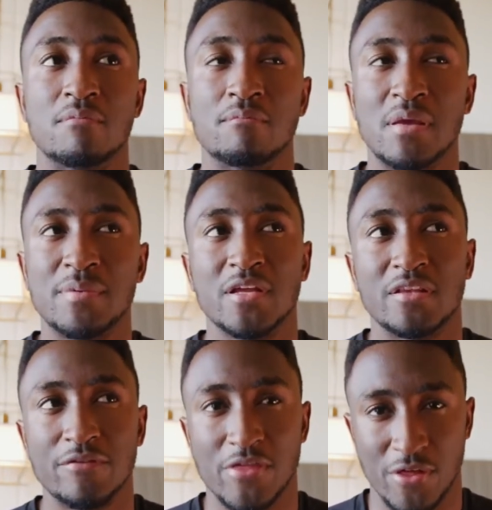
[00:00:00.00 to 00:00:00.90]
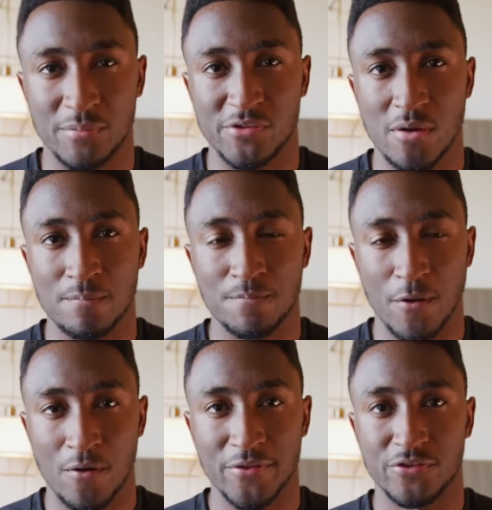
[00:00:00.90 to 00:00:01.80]
Maybe leave a thumbs up
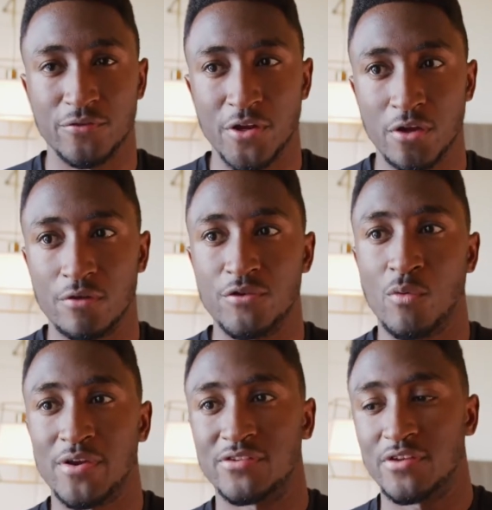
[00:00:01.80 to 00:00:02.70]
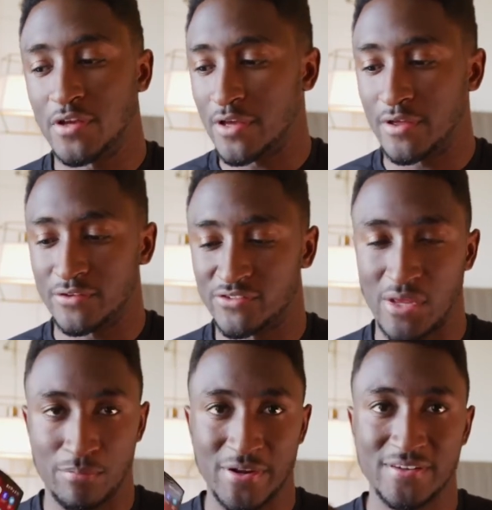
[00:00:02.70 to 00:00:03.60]
on this video if you want to see a
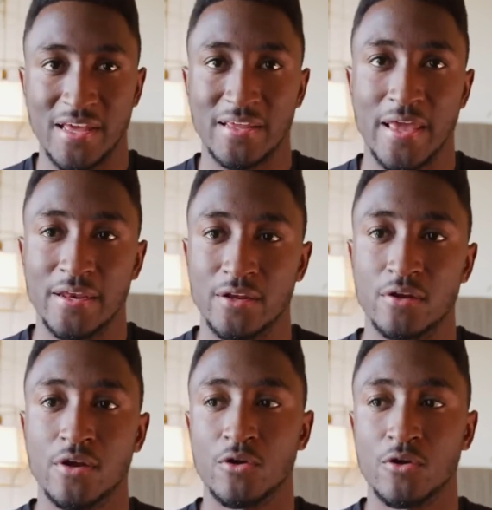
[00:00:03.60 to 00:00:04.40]
separate dedicated